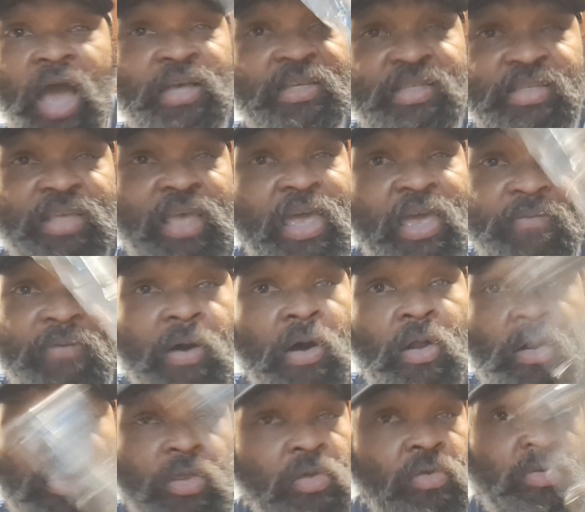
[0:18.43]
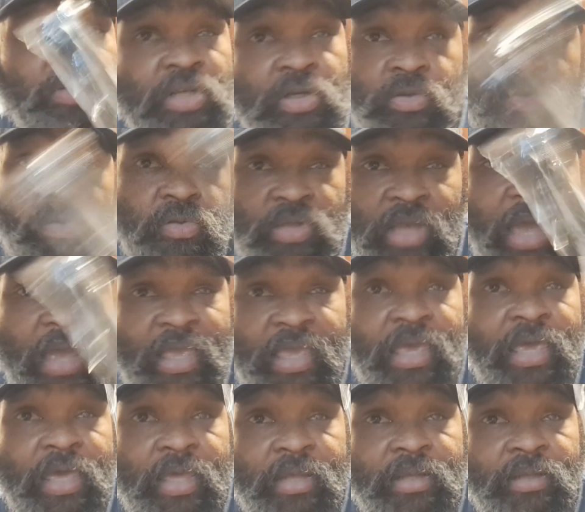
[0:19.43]
I save all the utensils I
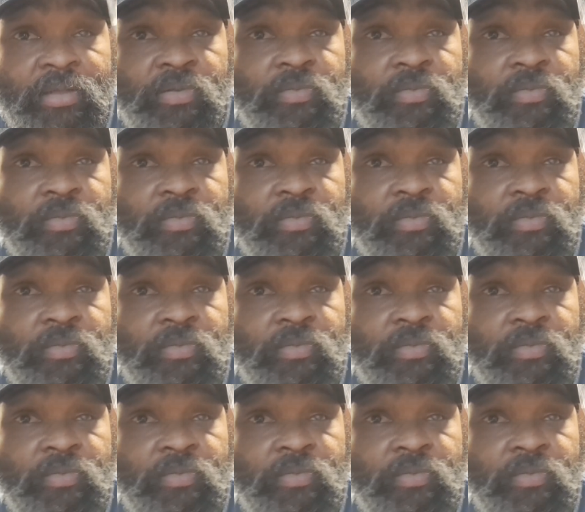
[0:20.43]
get.